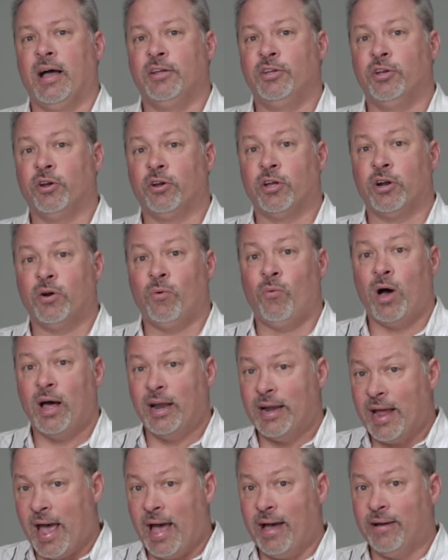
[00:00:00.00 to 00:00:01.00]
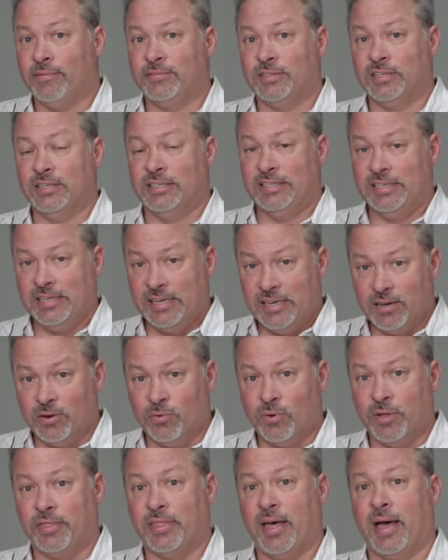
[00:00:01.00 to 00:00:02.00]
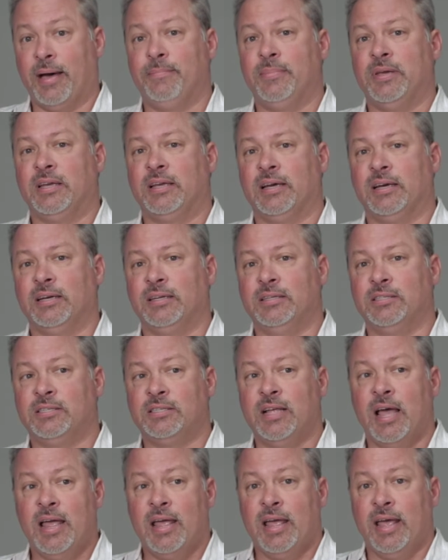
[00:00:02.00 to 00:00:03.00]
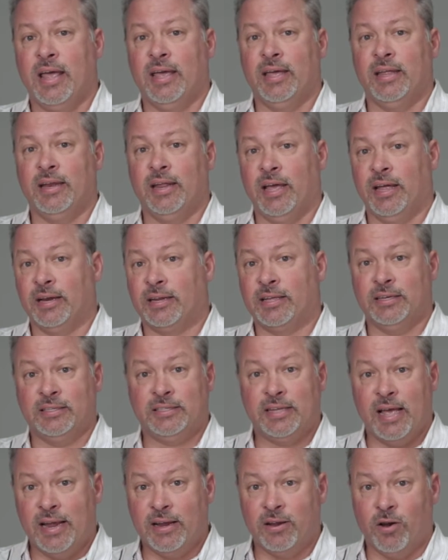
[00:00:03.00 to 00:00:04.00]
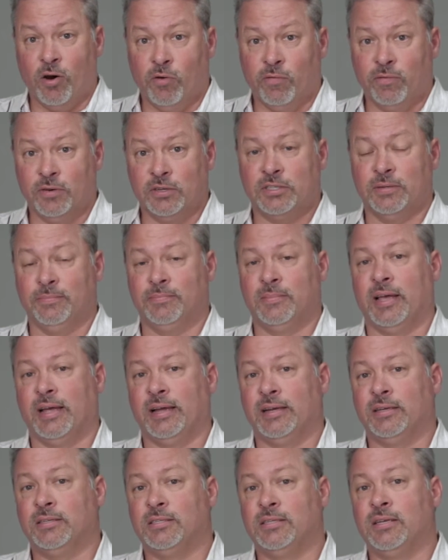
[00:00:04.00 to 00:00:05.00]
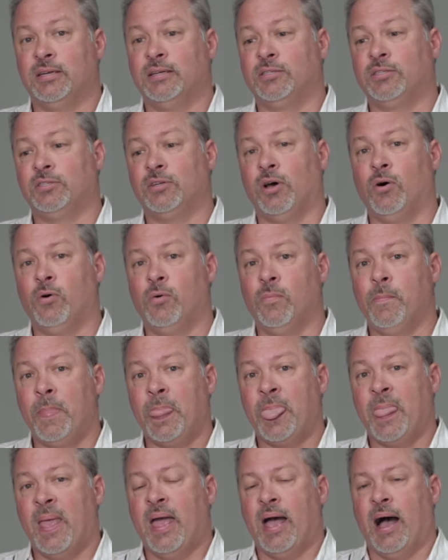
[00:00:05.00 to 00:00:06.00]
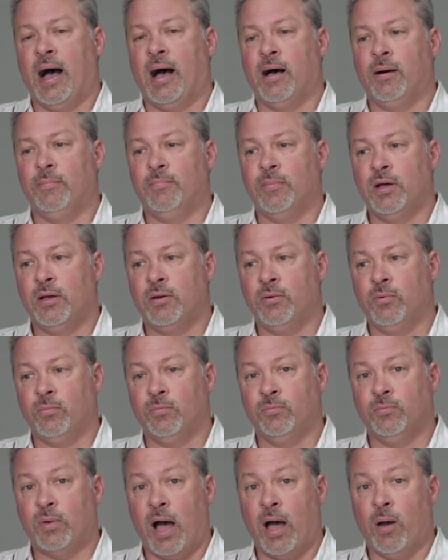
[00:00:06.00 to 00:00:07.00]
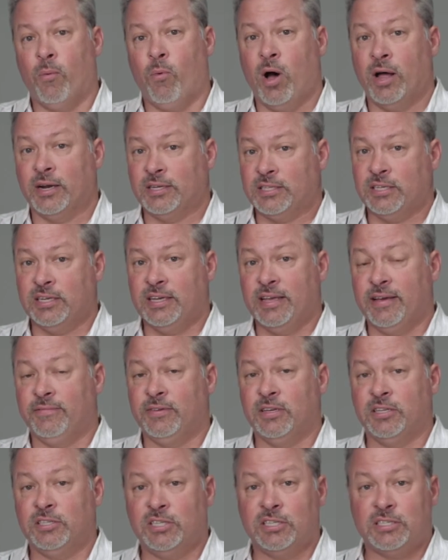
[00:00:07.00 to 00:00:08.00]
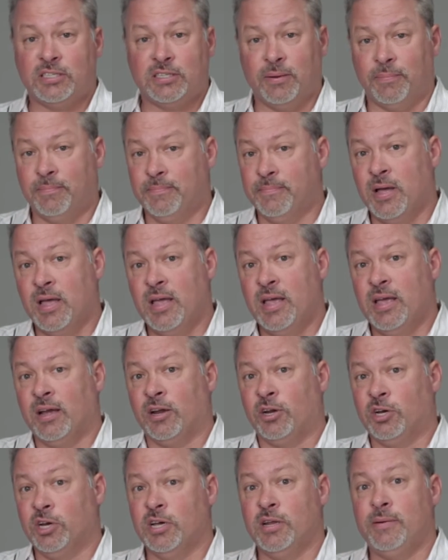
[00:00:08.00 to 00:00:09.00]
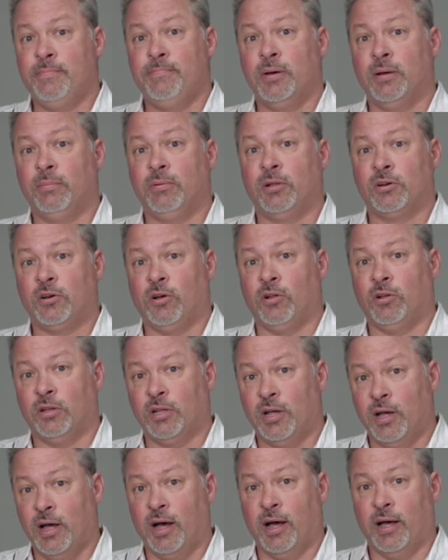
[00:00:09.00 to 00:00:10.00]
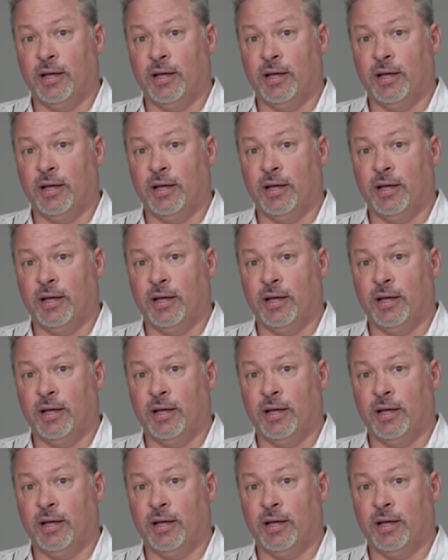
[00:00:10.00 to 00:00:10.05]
you're going to want to have to deal with that because it can take over some things. So I want to give you just some good biblical